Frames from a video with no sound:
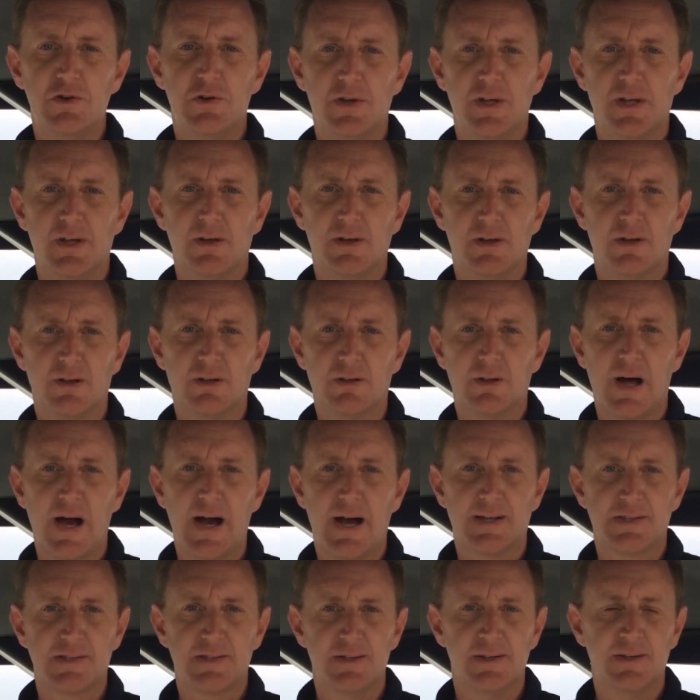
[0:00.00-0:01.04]
heavy duty
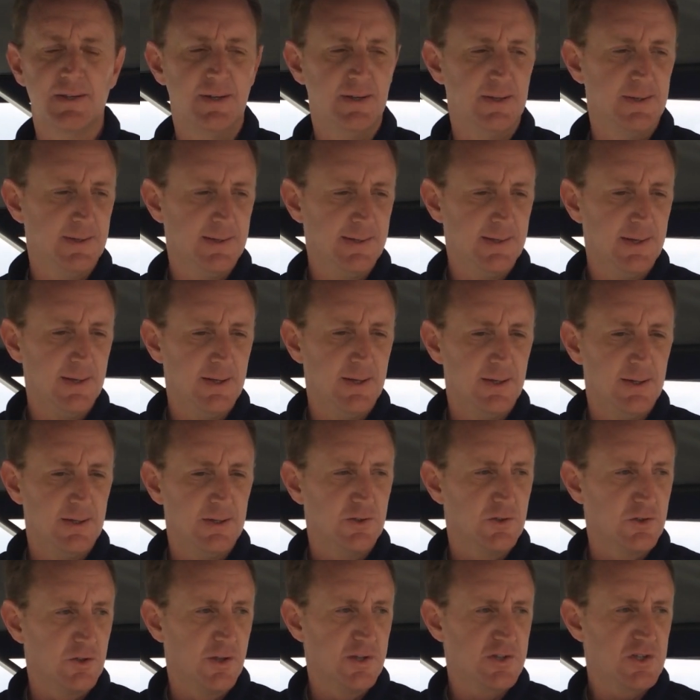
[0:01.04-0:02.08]
glass.
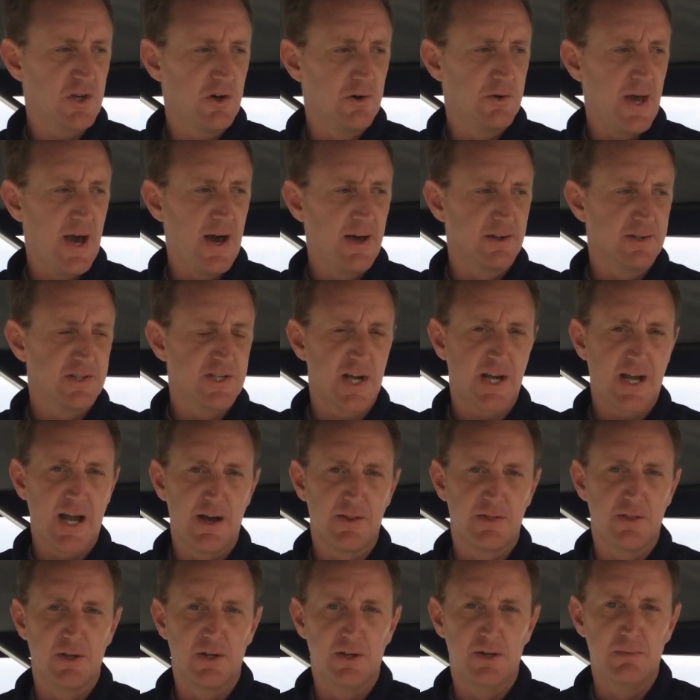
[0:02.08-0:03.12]
So let's go down and
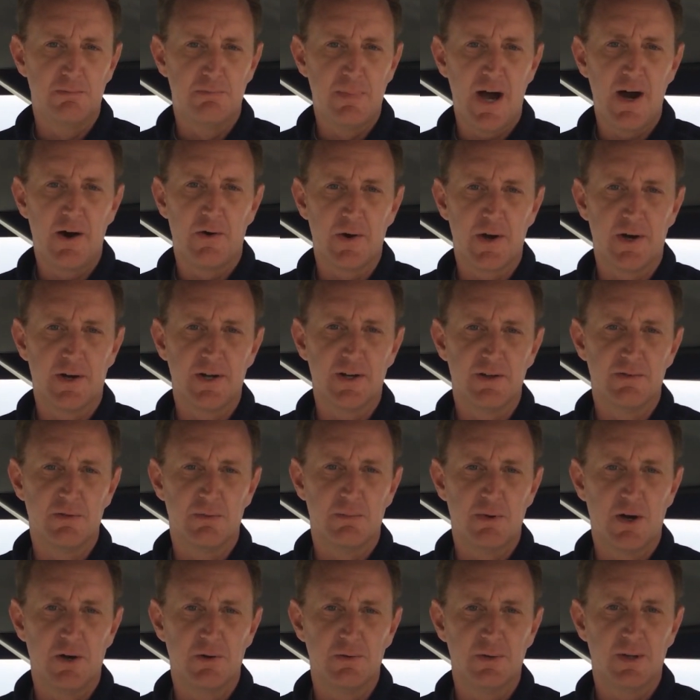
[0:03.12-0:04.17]
check out the bow
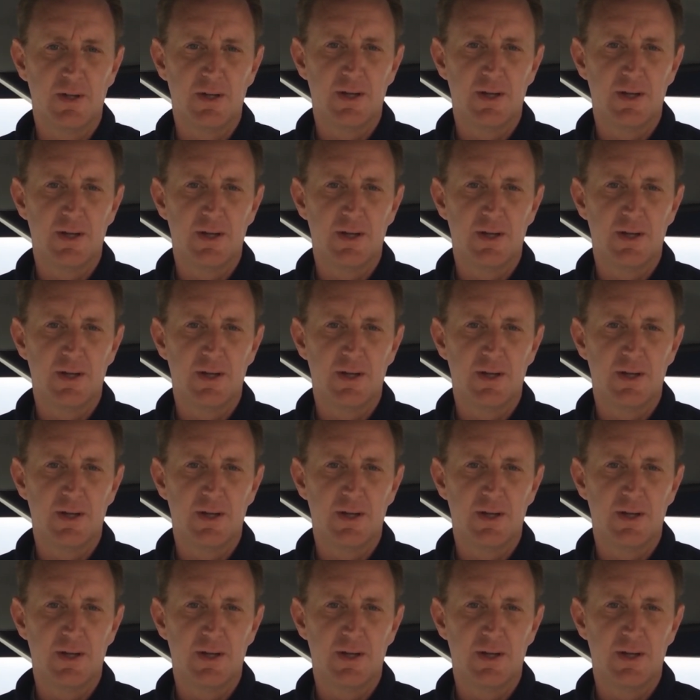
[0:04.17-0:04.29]
area of the